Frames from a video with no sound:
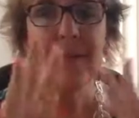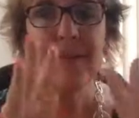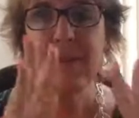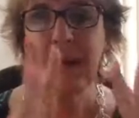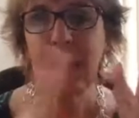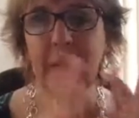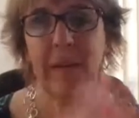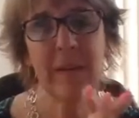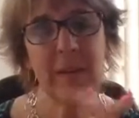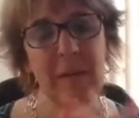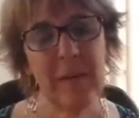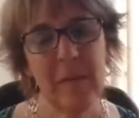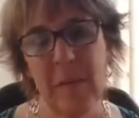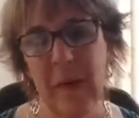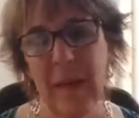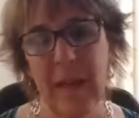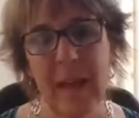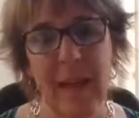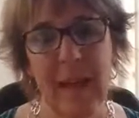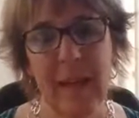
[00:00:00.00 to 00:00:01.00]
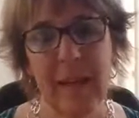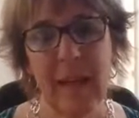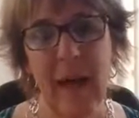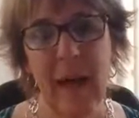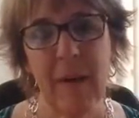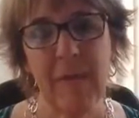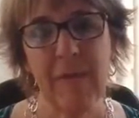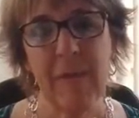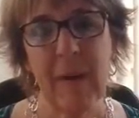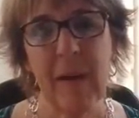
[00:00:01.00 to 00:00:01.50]
Faith isn't meant like
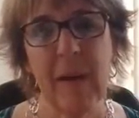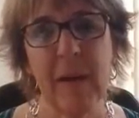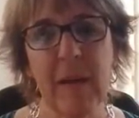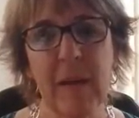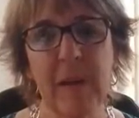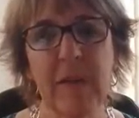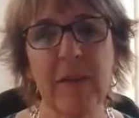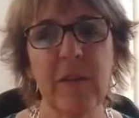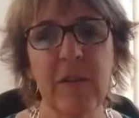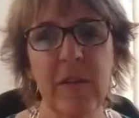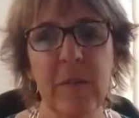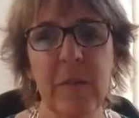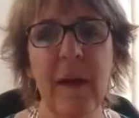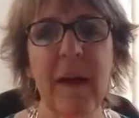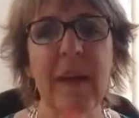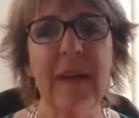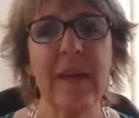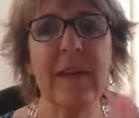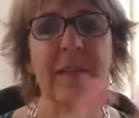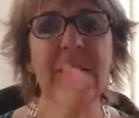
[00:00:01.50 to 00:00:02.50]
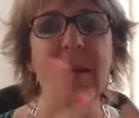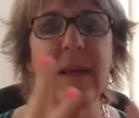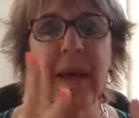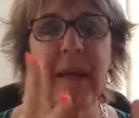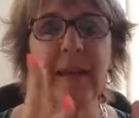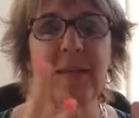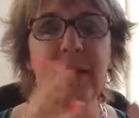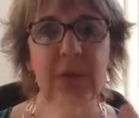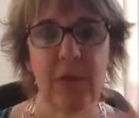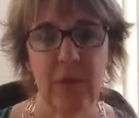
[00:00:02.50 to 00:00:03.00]
that. Faith is just meant
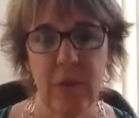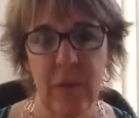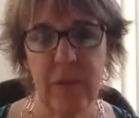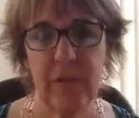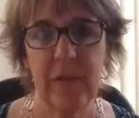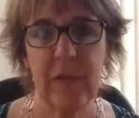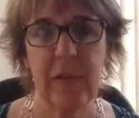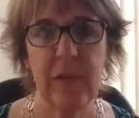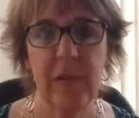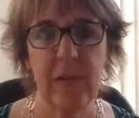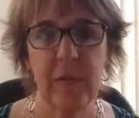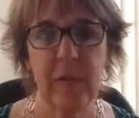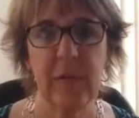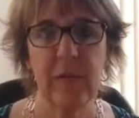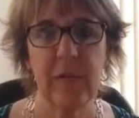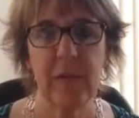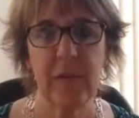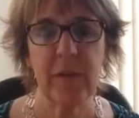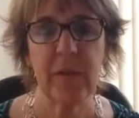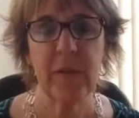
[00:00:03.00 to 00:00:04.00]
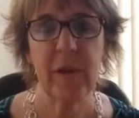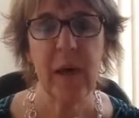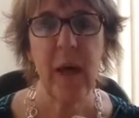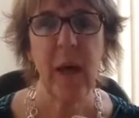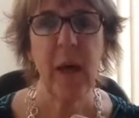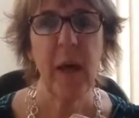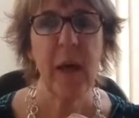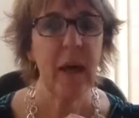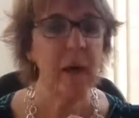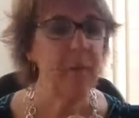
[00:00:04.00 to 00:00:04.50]
as in trusting the universe.
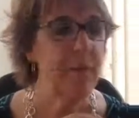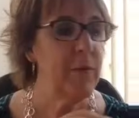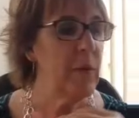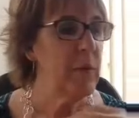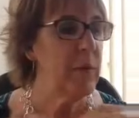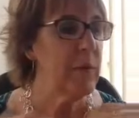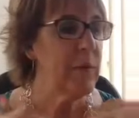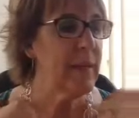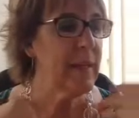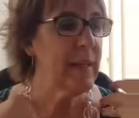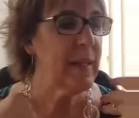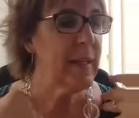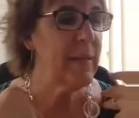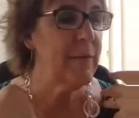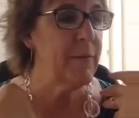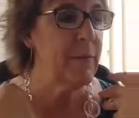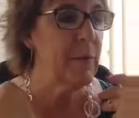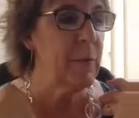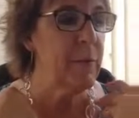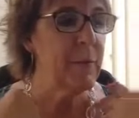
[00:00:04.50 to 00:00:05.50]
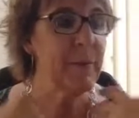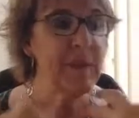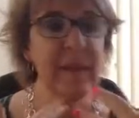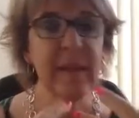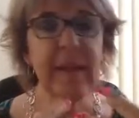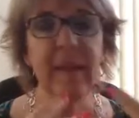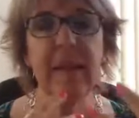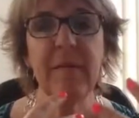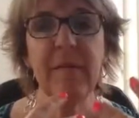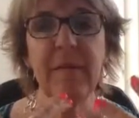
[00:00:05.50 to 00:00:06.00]
If you
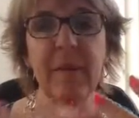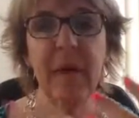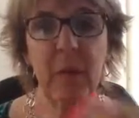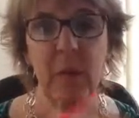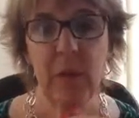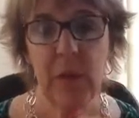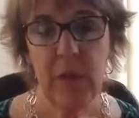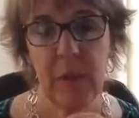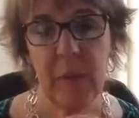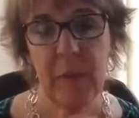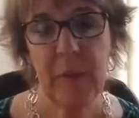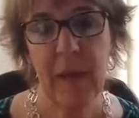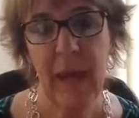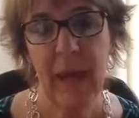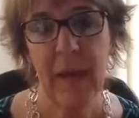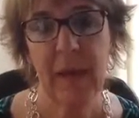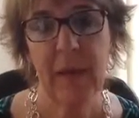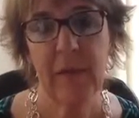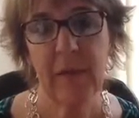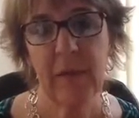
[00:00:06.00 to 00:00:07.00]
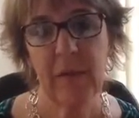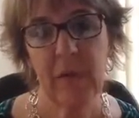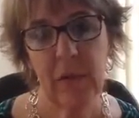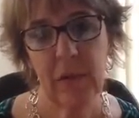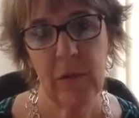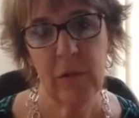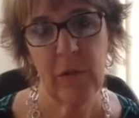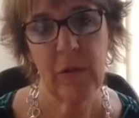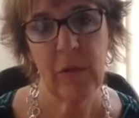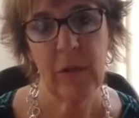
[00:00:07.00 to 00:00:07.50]
believe that what you're planning to
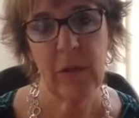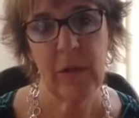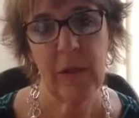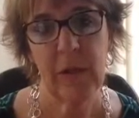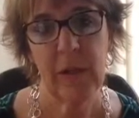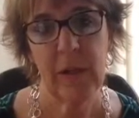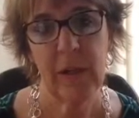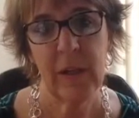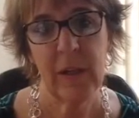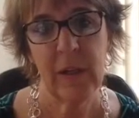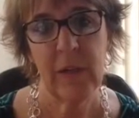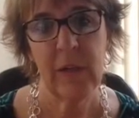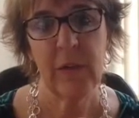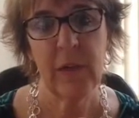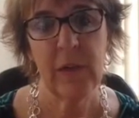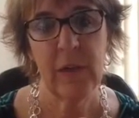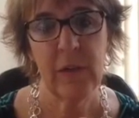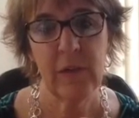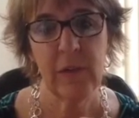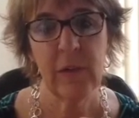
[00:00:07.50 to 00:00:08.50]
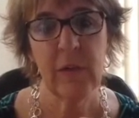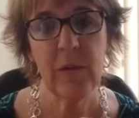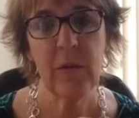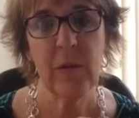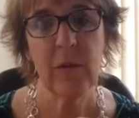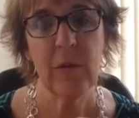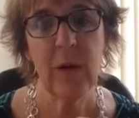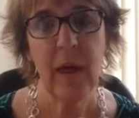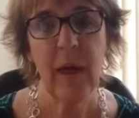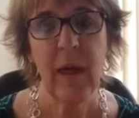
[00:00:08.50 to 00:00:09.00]
do you can
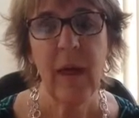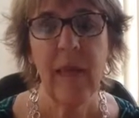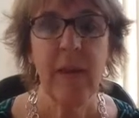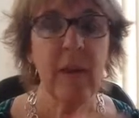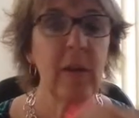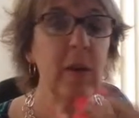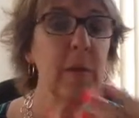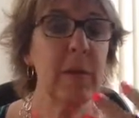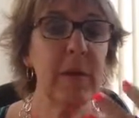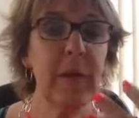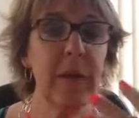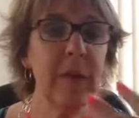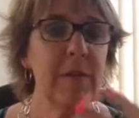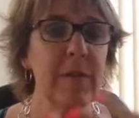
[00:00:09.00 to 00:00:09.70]
do, then you're being a